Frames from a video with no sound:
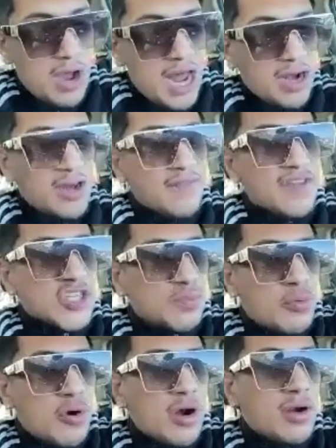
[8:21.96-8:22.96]
love this
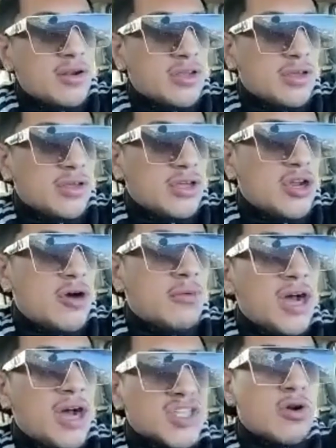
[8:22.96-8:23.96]
sport.
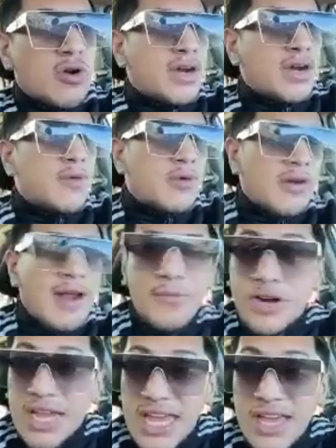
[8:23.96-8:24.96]
Us growing up, we're able
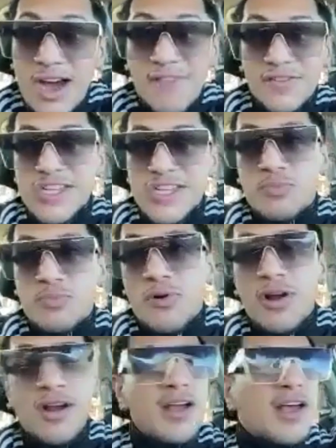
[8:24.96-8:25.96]
to eat off of this
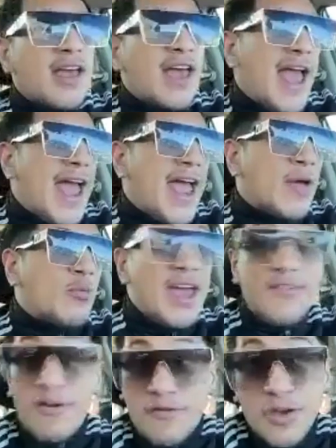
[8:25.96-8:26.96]
sport, and we
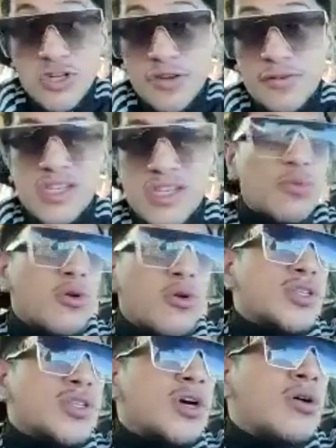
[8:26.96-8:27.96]
have a future from this
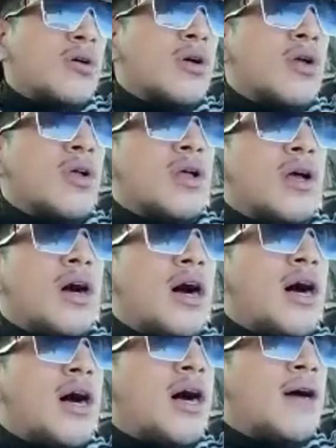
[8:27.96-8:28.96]
sport. So,
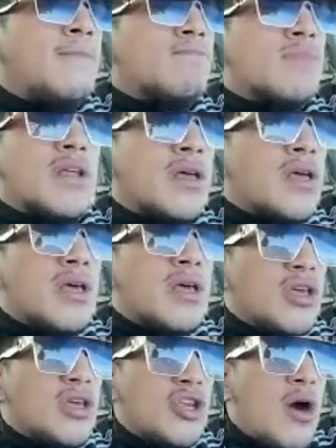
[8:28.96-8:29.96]
I
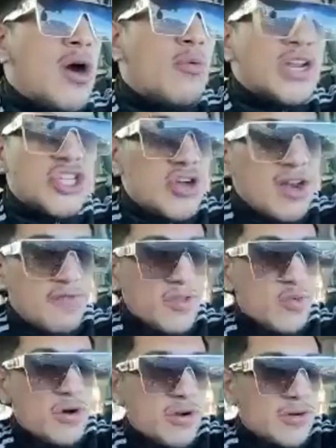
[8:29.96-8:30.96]
wouldn't trade it for the
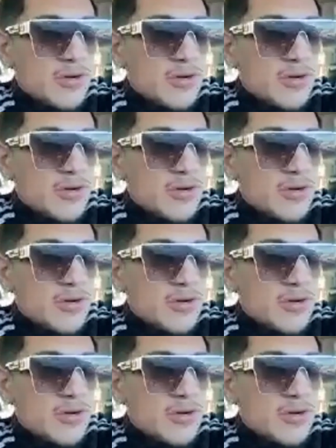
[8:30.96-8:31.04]
world.